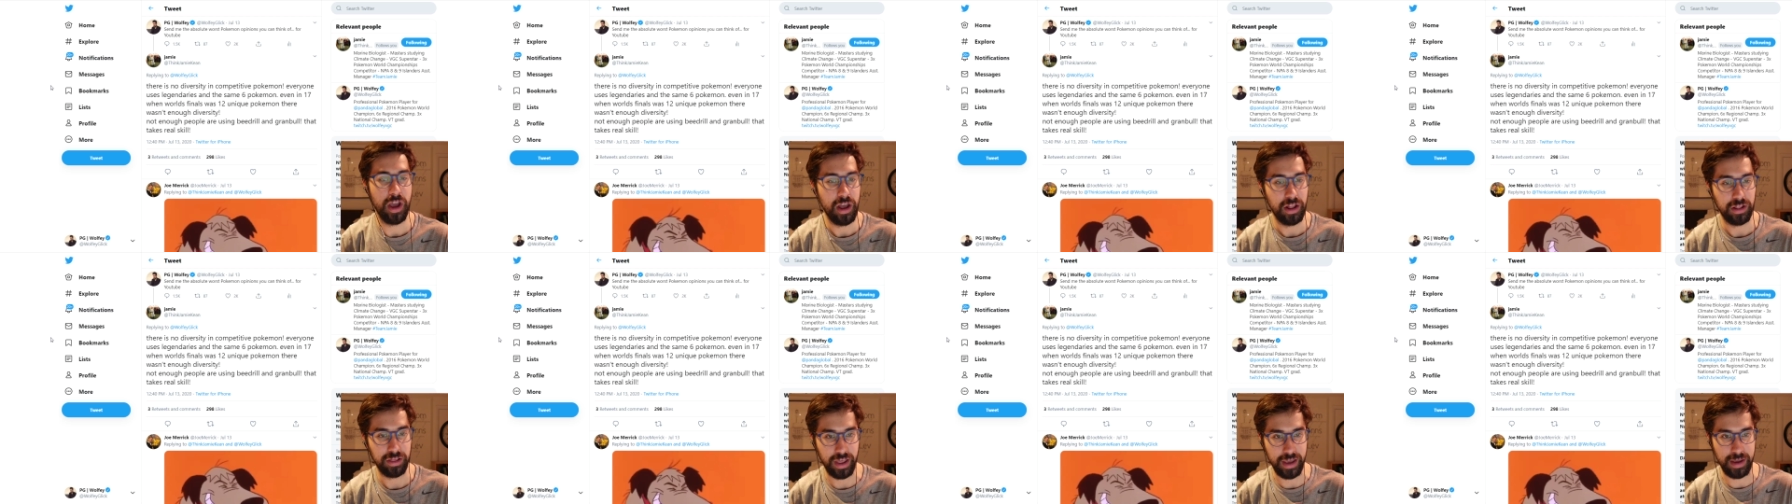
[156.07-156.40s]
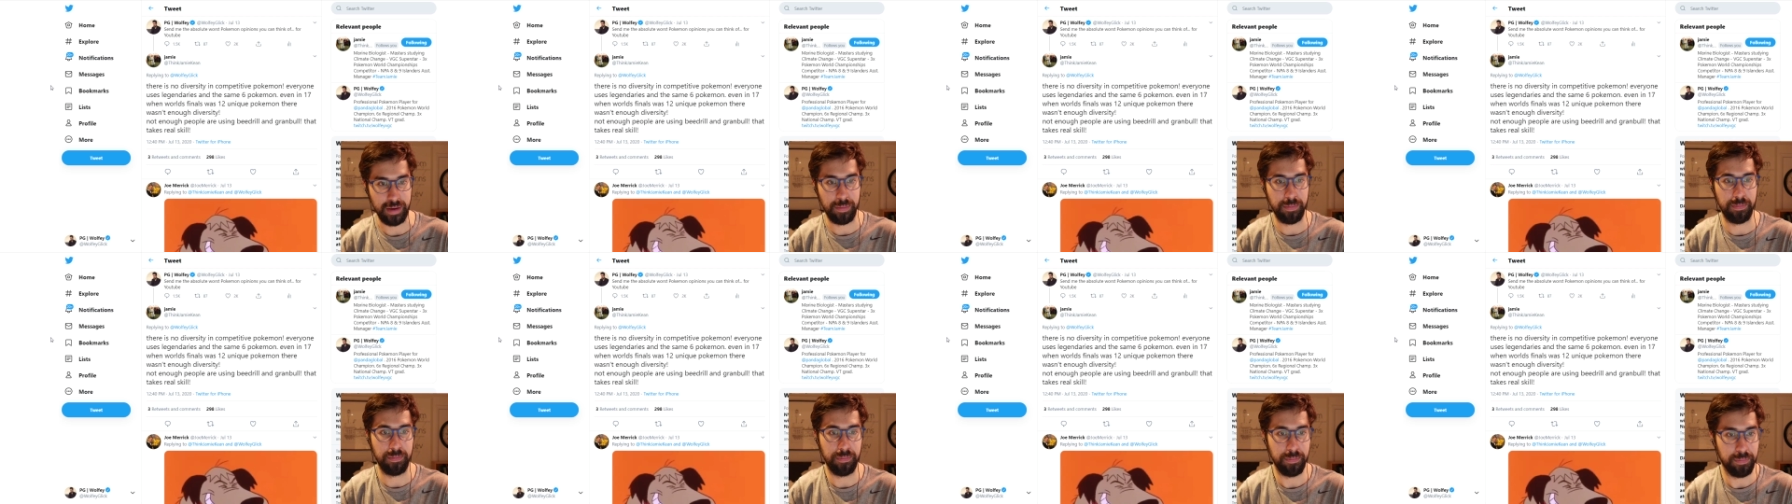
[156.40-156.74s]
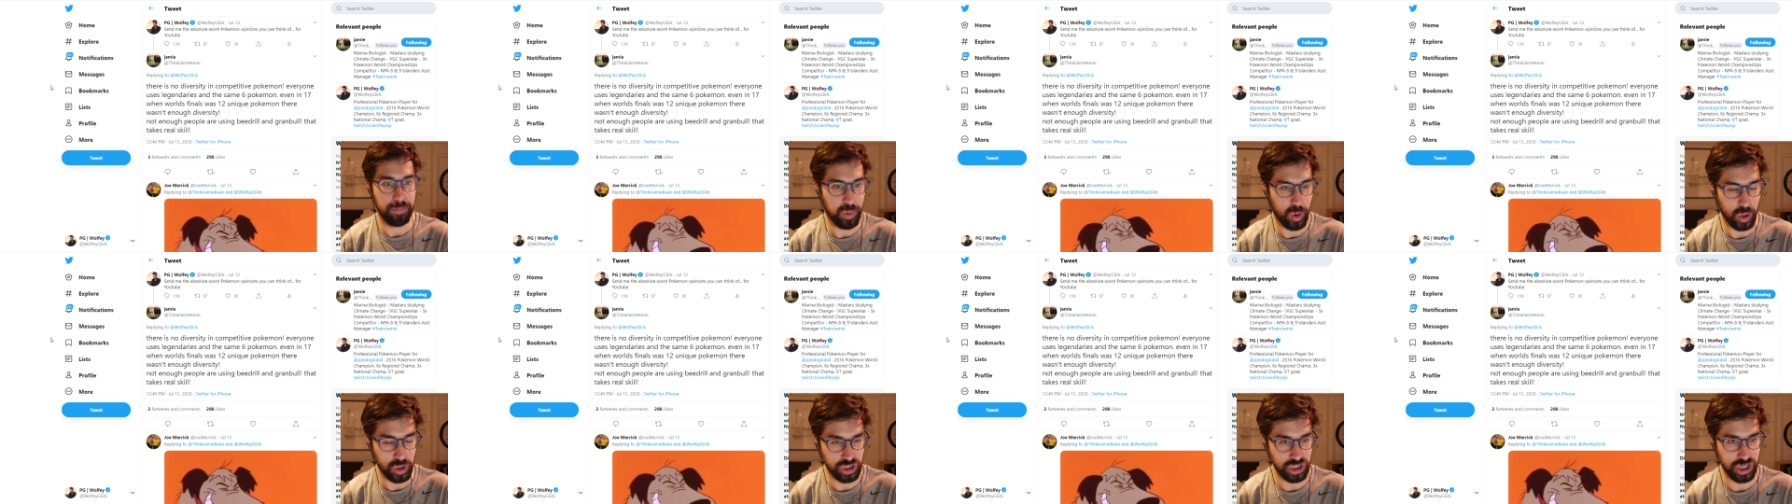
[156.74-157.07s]
like
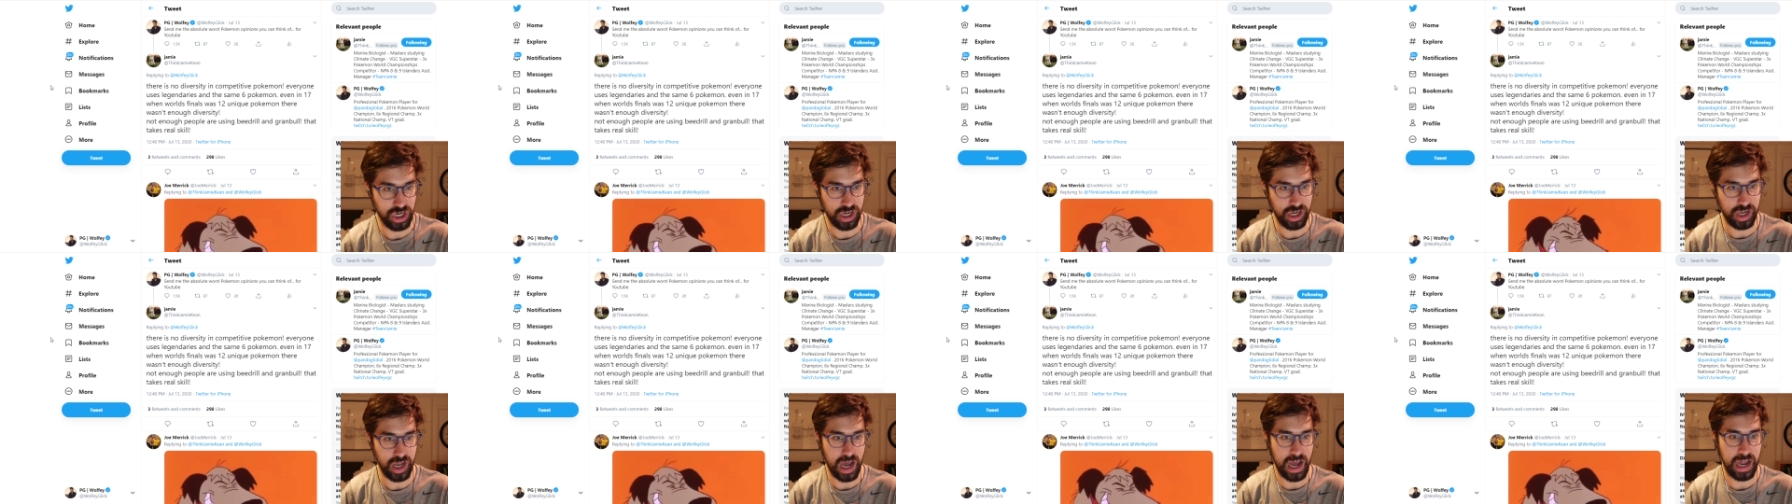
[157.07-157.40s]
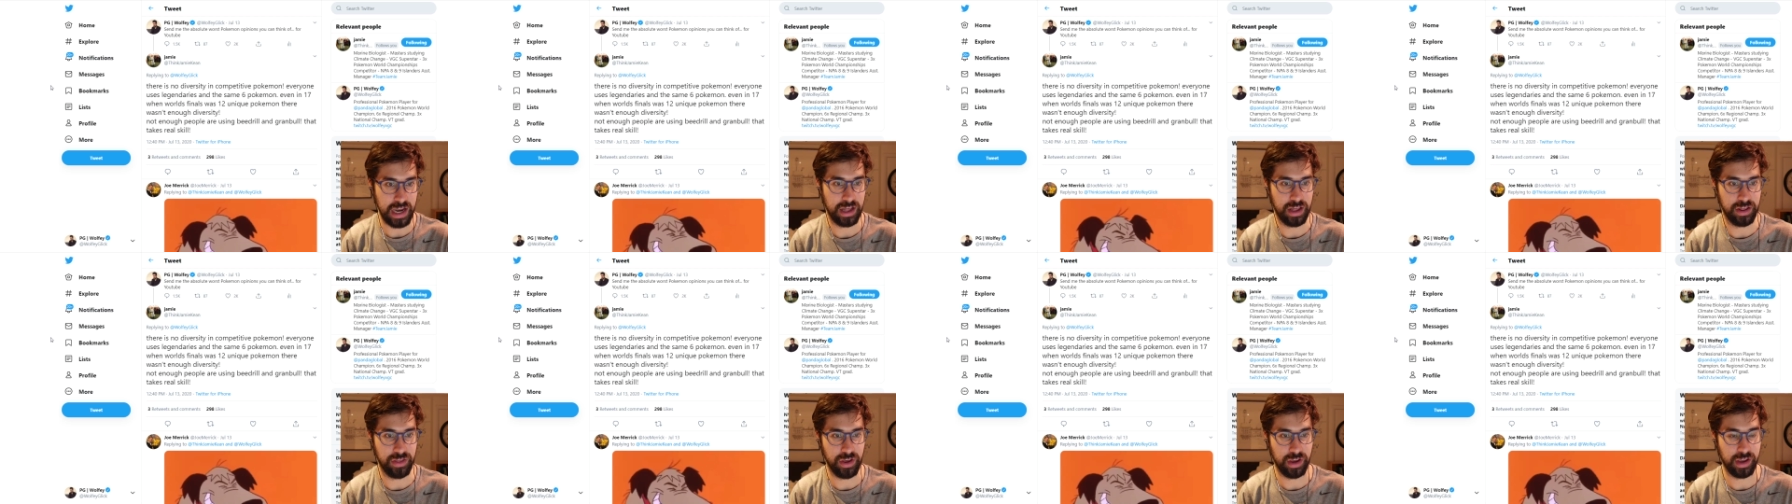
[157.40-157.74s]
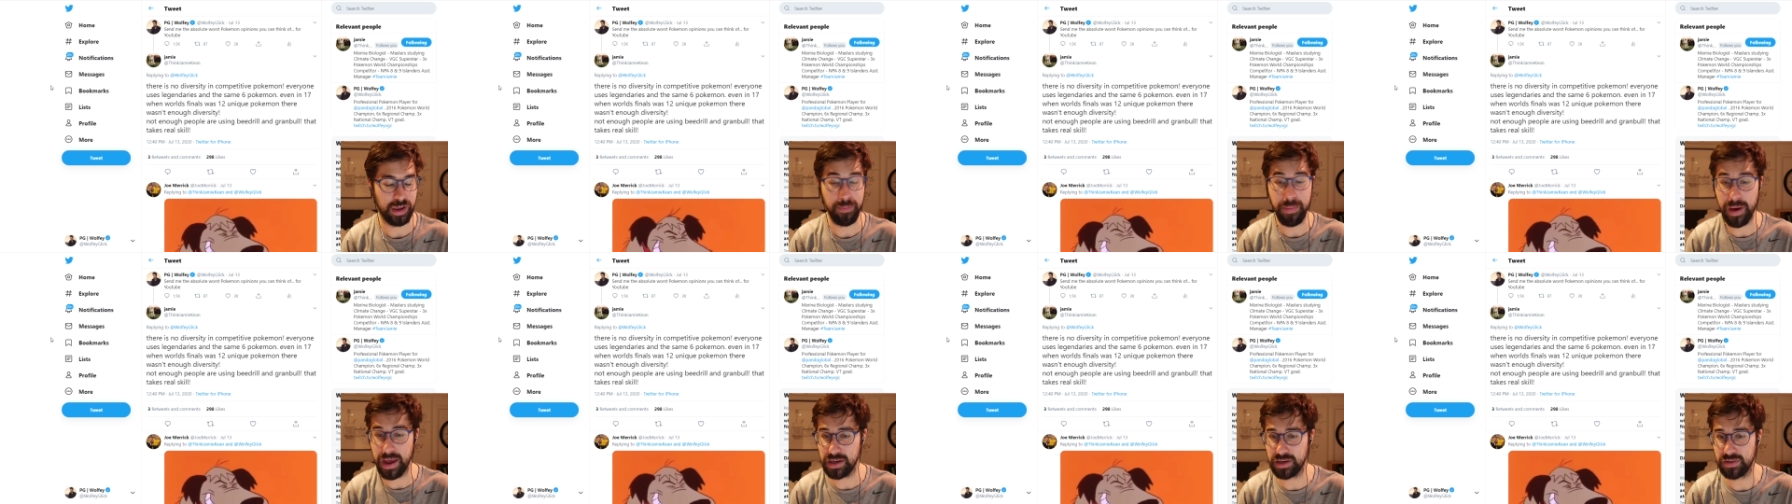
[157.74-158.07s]
pushing kind of the
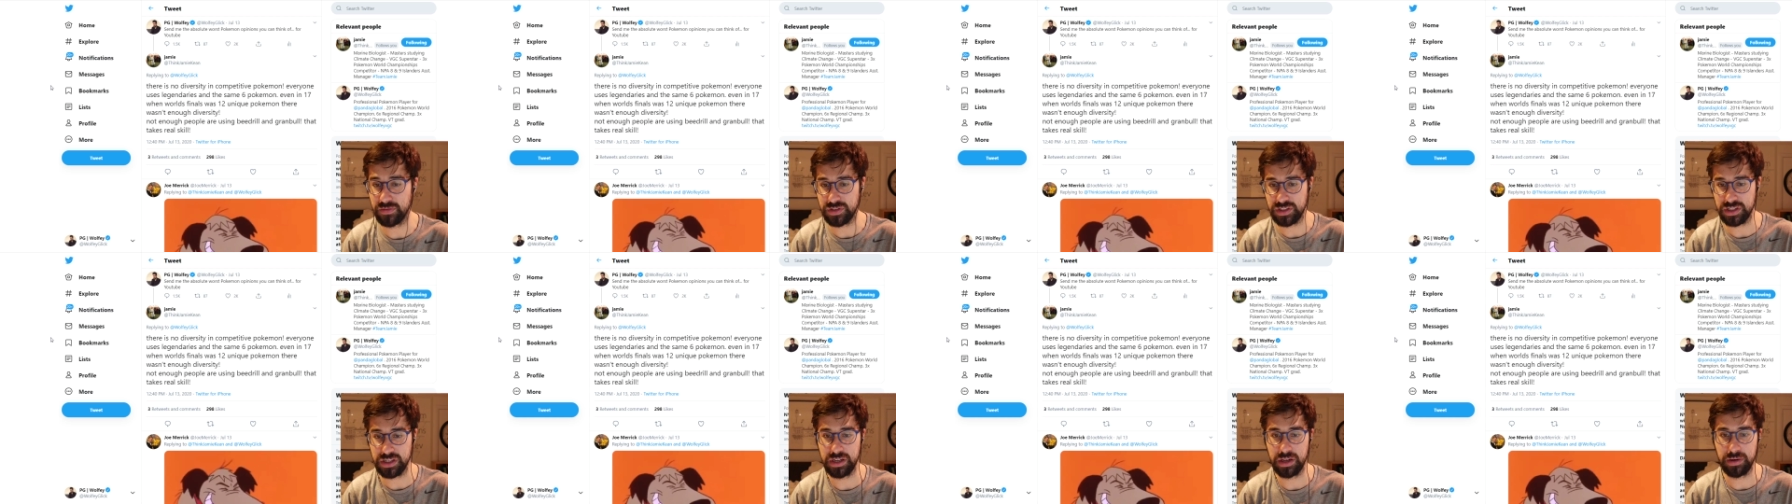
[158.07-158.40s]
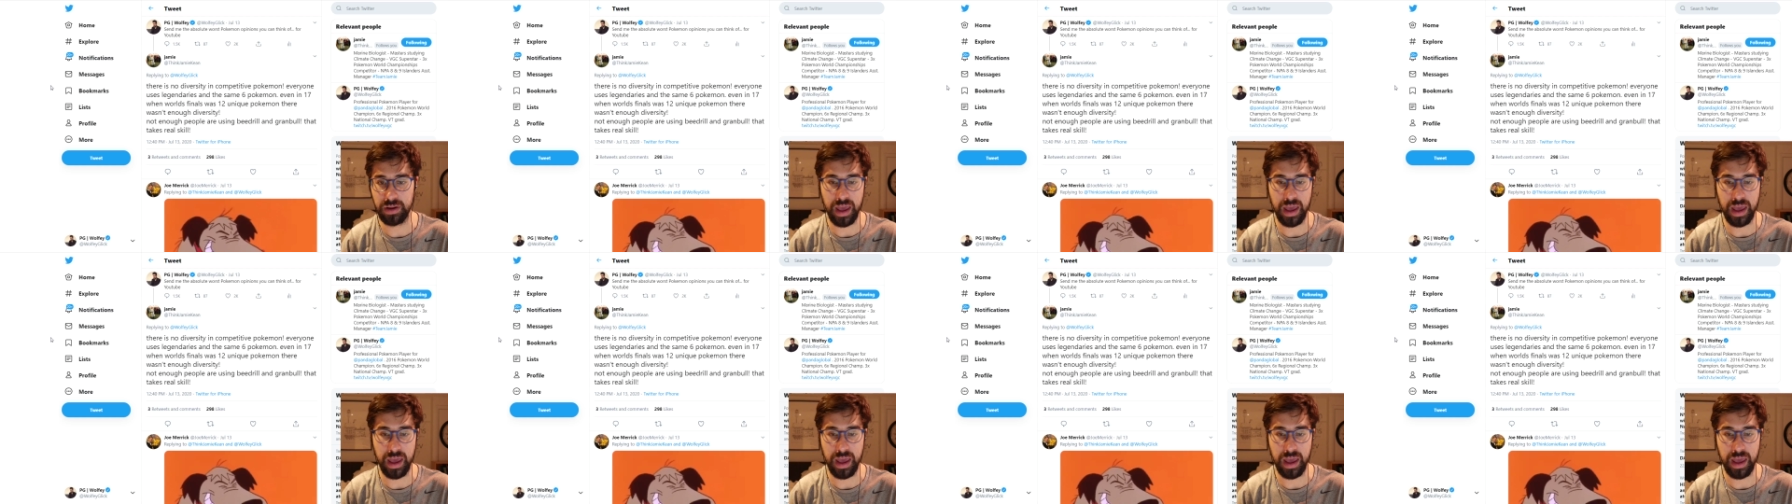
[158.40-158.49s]
competitive scene